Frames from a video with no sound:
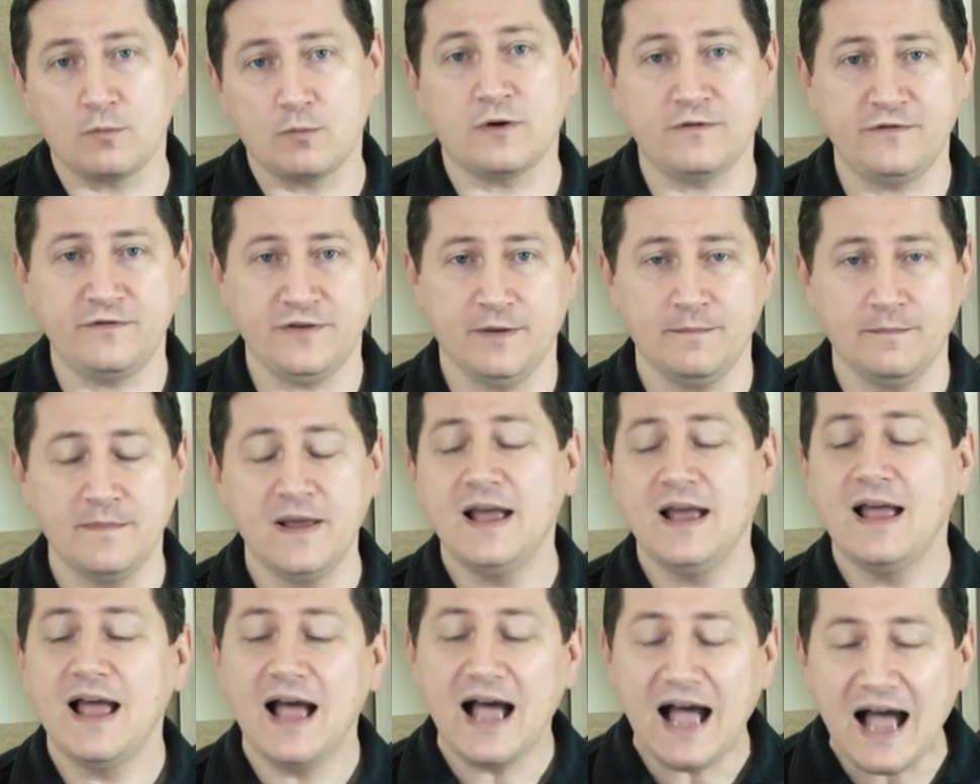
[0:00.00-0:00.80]
more film.
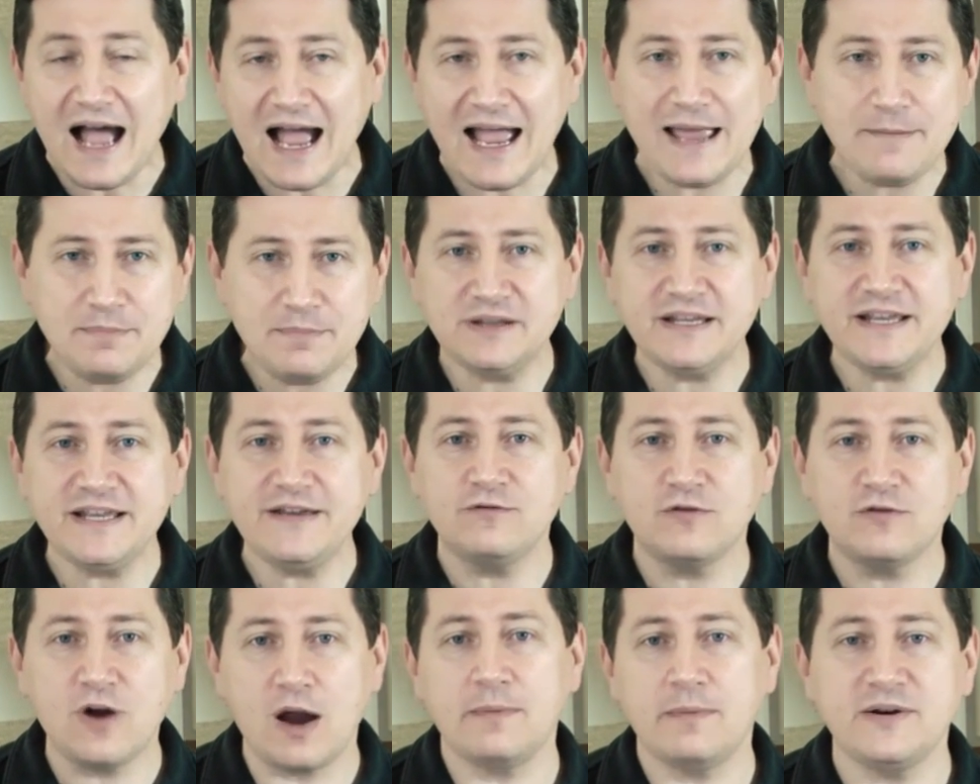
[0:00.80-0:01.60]
I
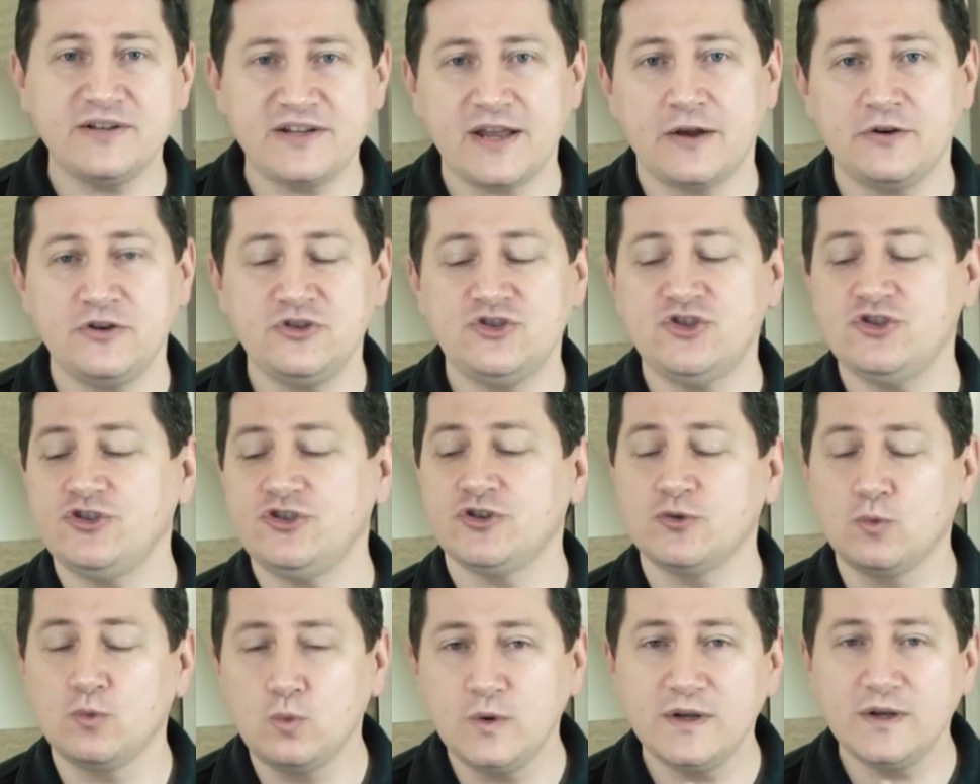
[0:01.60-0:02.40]
believe Robert Downey
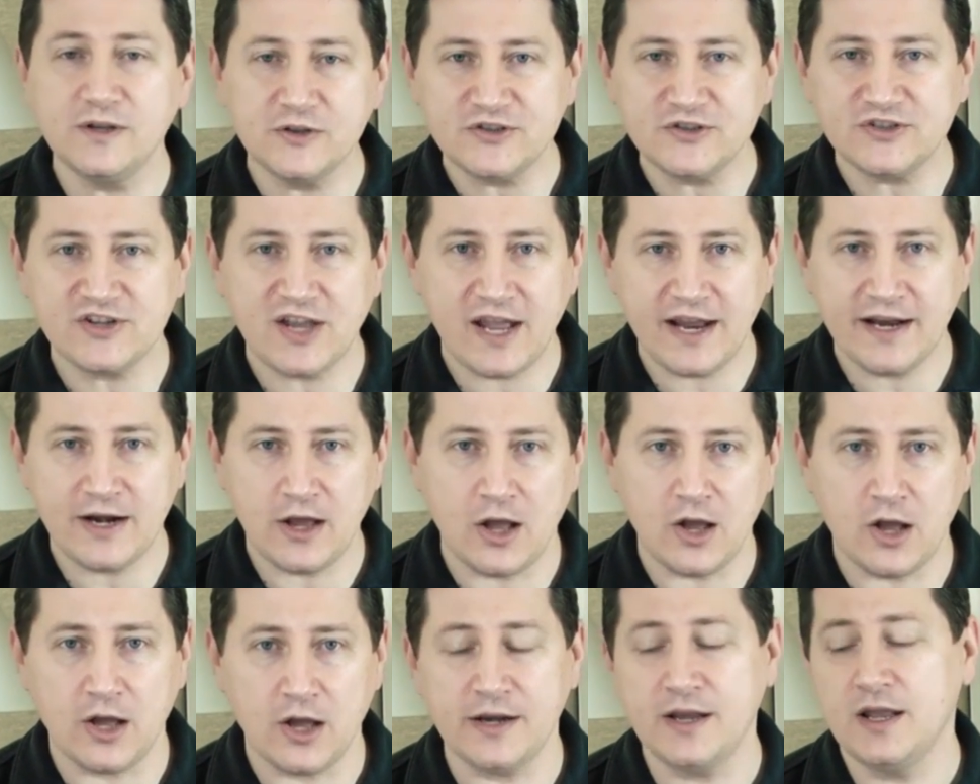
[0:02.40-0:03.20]
Junior will sign
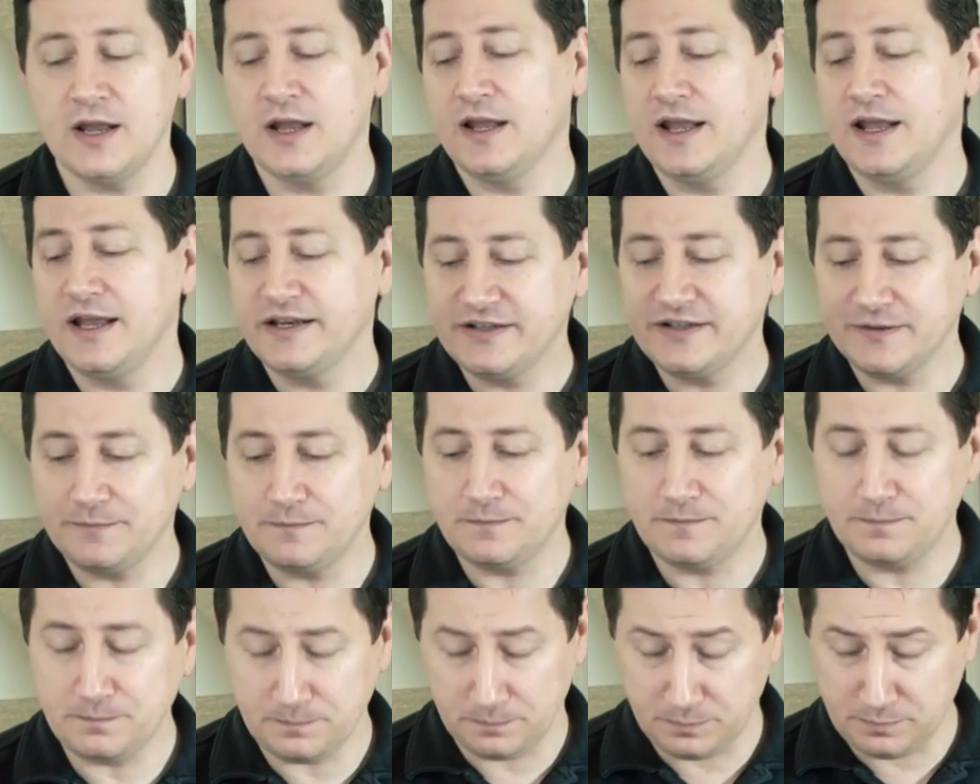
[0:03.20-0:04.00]
on to
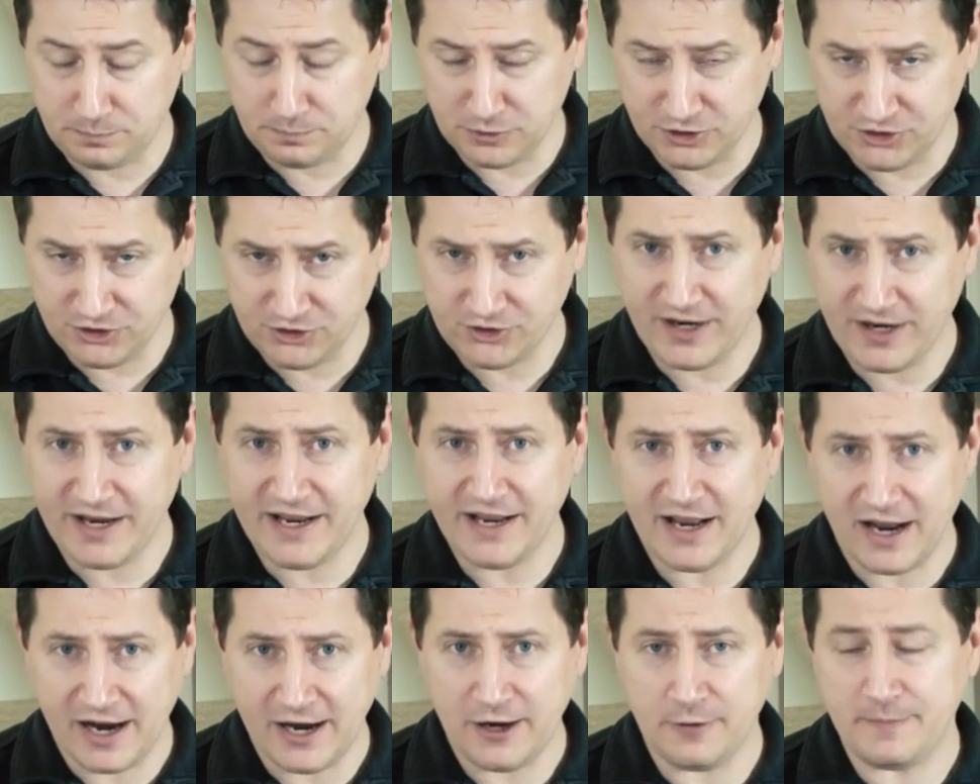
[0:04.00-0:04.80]

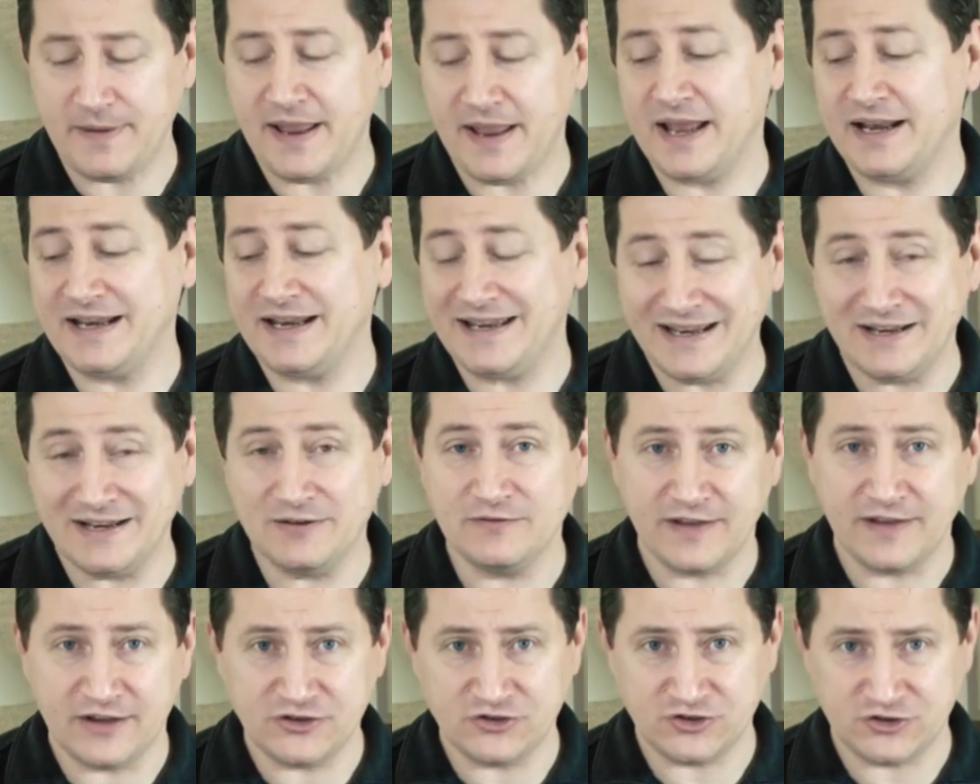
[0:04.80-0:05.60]
portray Iron Man in
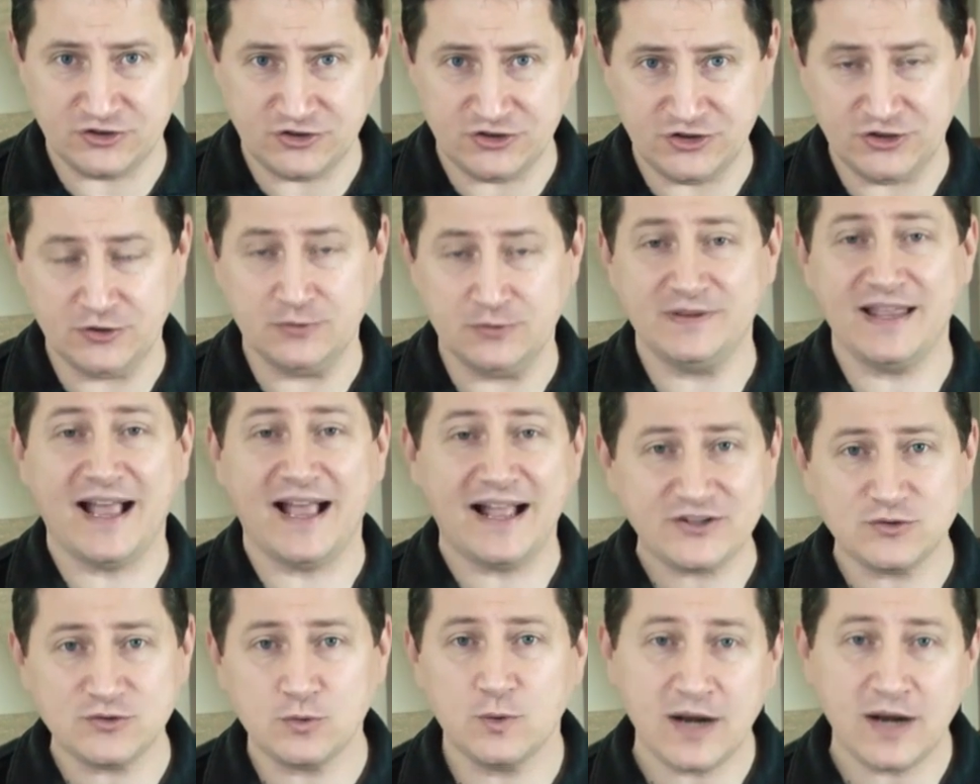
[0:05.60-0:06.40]
Avengers two.
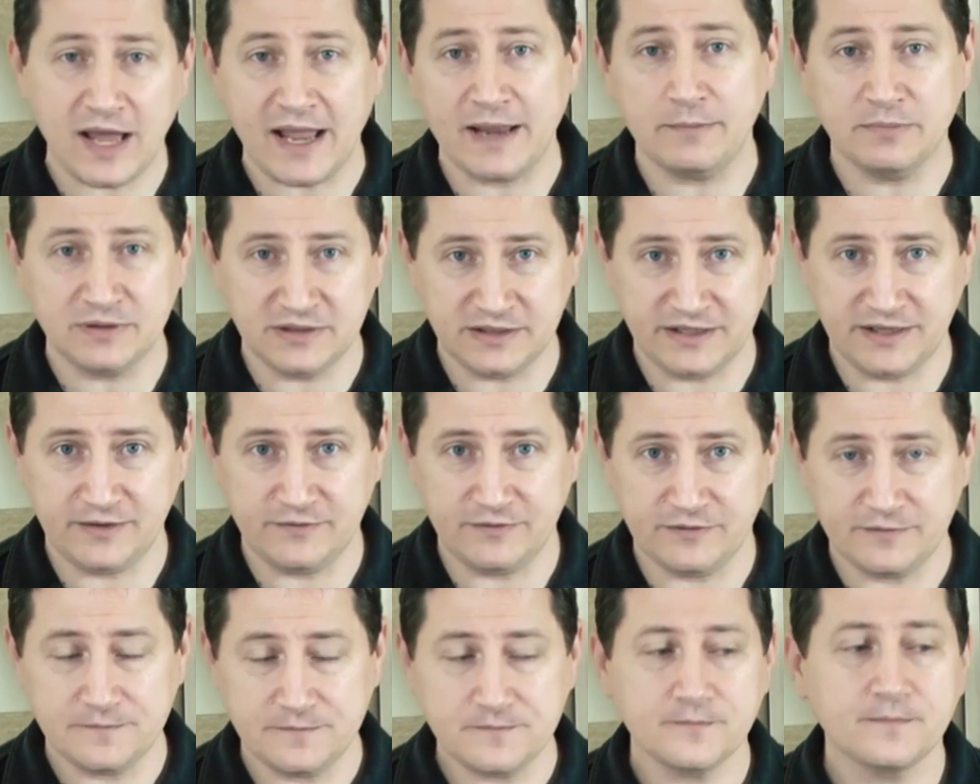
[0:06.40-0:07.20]
That's what I
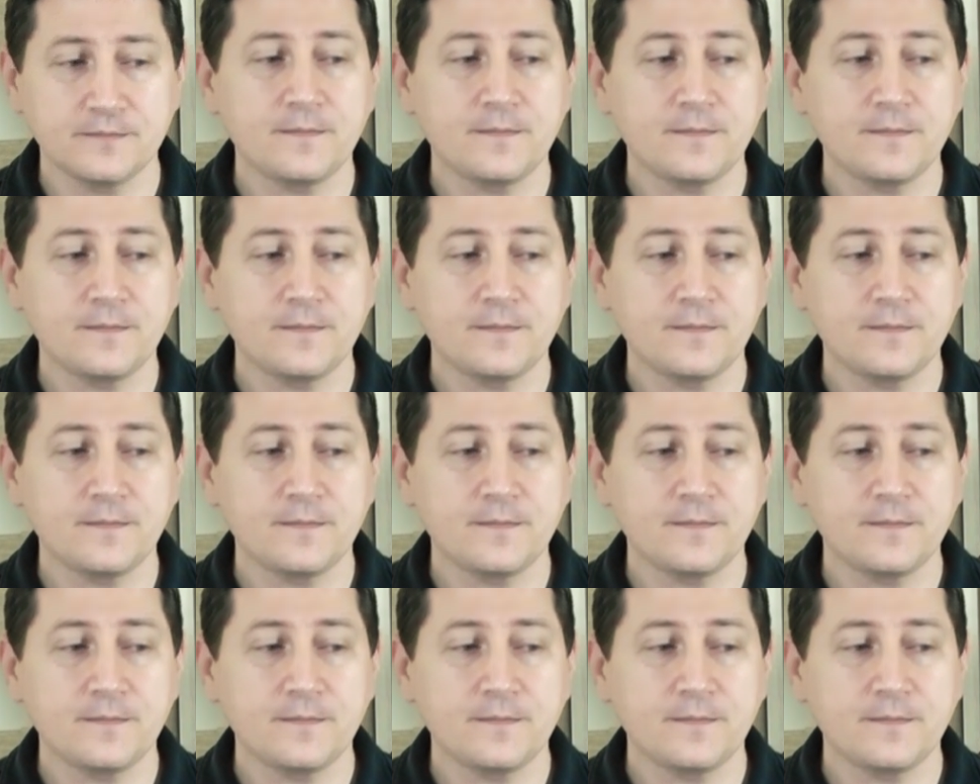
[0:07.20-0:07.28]
believe.